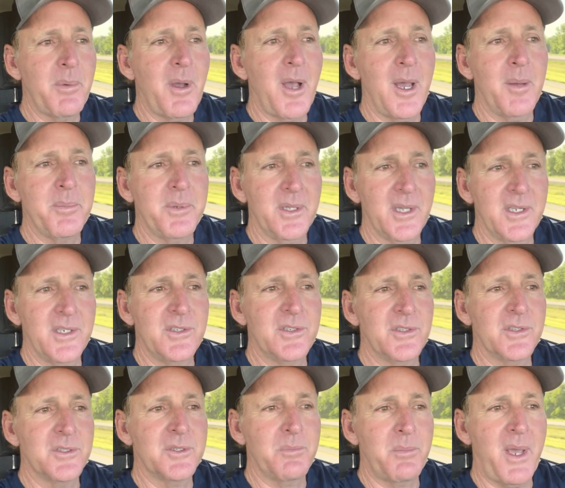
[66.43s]

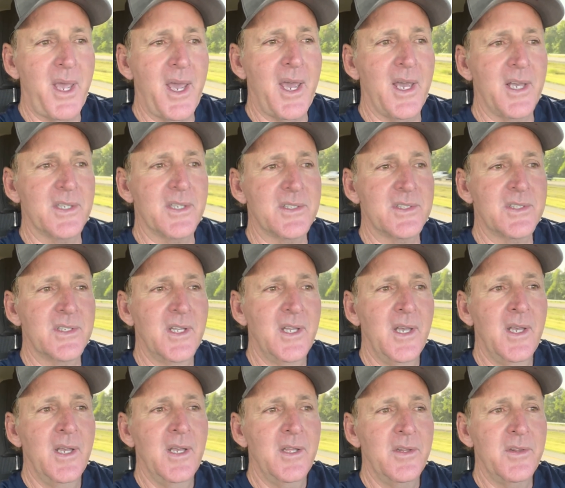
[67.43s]
populations of bass
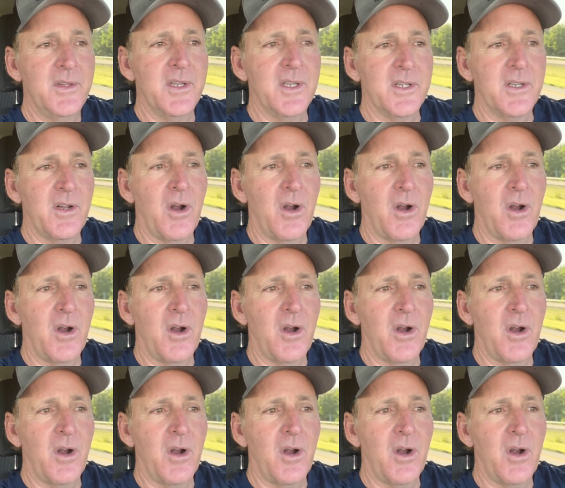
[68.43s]
that